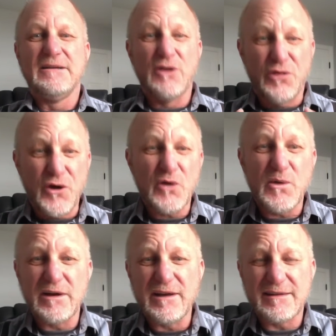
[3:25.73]
The third
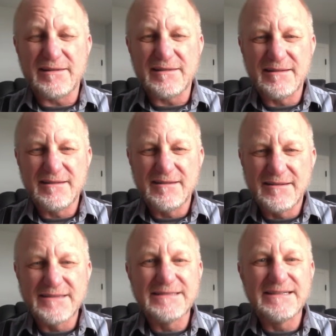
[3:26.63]
one is
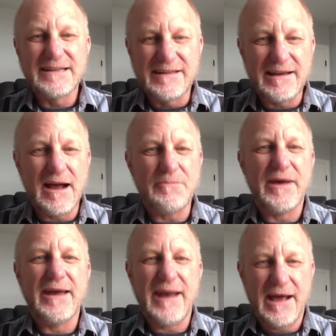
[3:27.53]
get up
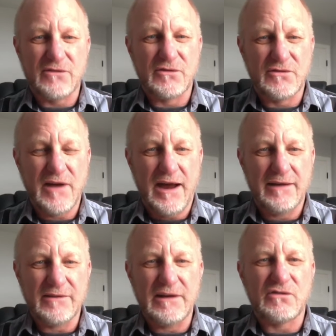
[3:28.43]
and exercise.
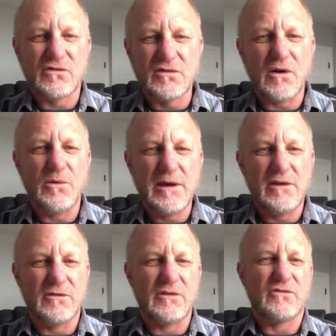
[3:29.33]
It's so
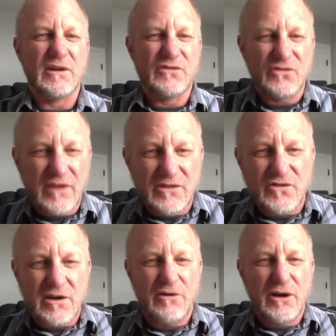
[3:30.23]
easy to stay
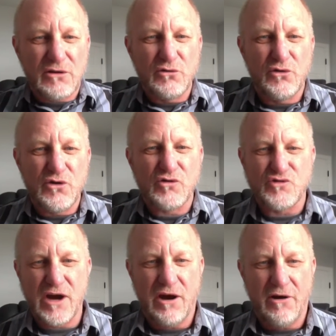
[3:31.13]
stationary and glued to your
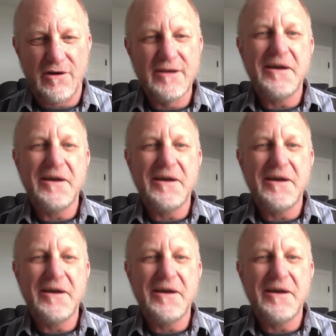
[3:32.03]
chair.